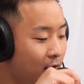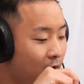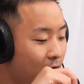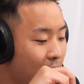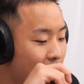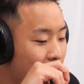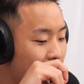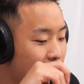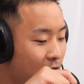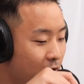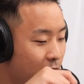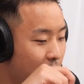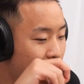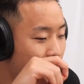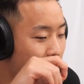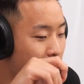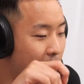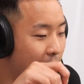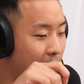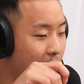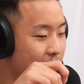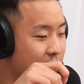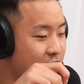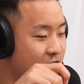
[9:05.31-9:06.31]
Another
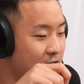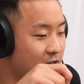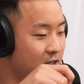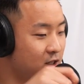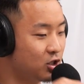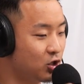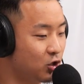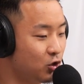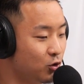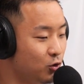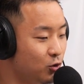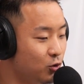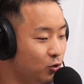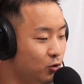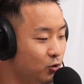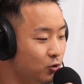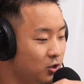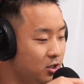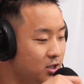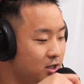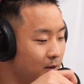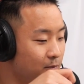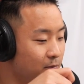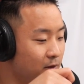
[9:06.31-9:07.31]
comparison
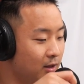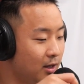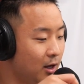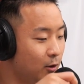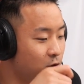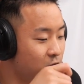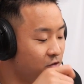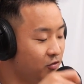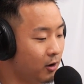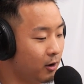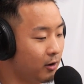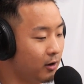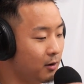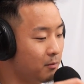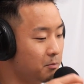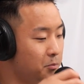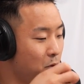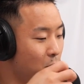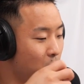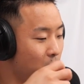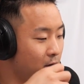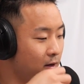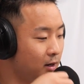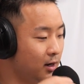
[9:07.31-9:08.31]
to something that was very
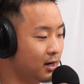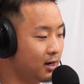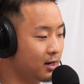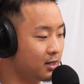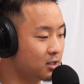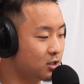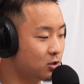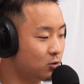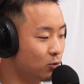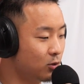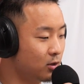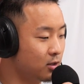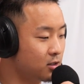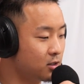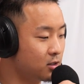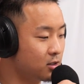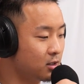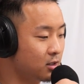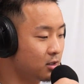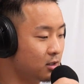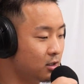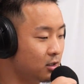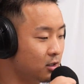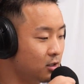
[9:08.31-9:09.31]
important to us
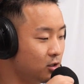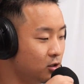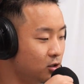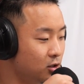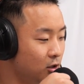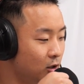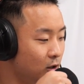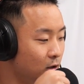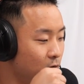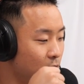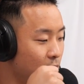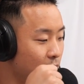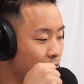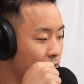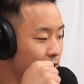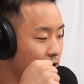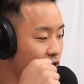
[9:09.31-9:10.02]
was, you know,